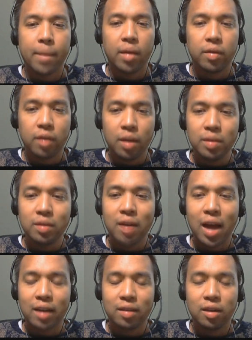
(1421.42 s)
Some is an
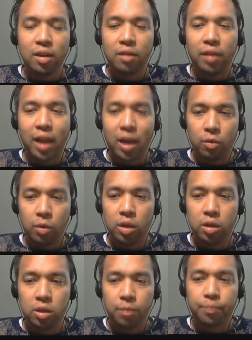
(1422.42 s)
accident of
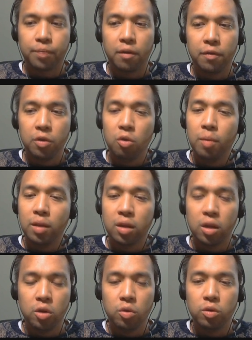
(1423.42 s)
language. Few among the
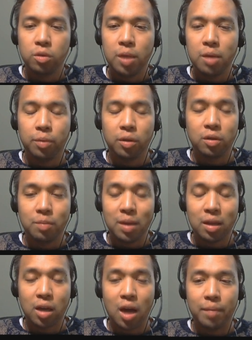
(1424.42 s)
Qun's people
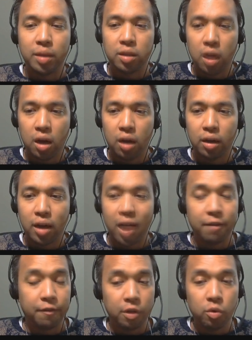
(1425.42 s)
speak the common tongue,
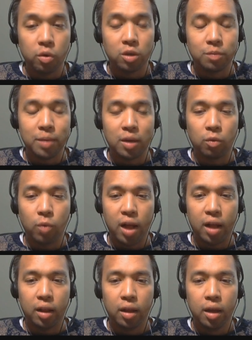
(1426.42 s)
and fewer speak it
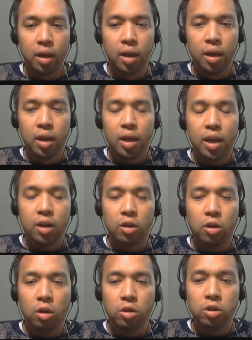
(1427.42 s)
well. In a
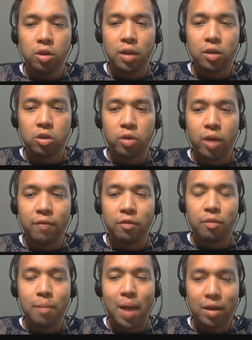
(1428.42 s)
culture that strives
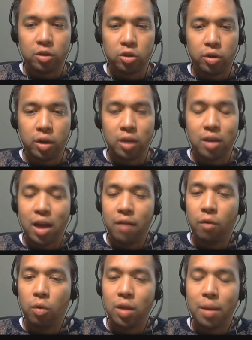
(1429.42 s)
for mastery, to have
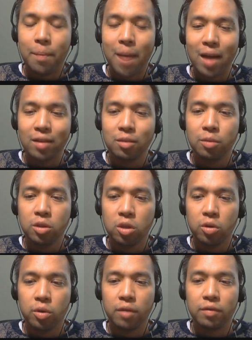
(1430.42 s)
only a passable
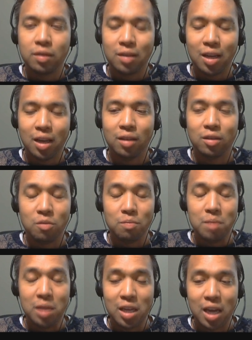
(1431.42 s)
degree of skill is
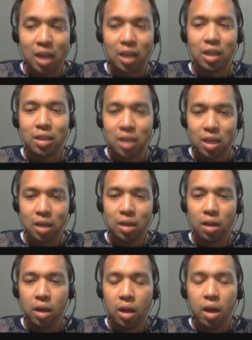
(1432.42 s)
humiliating indeed,
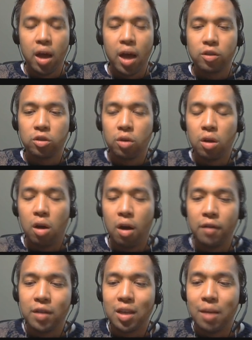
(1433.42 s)
and so they
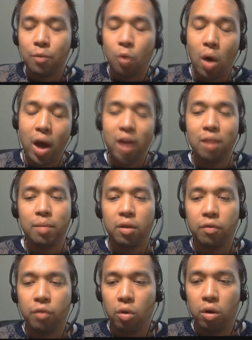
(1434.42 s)
often keep quiet among
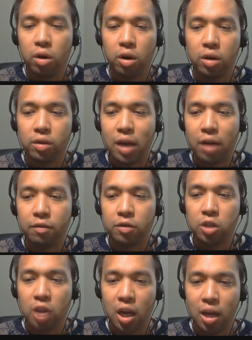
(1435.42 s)
foreigners out of
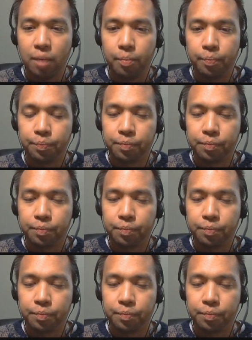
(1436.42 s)
shame.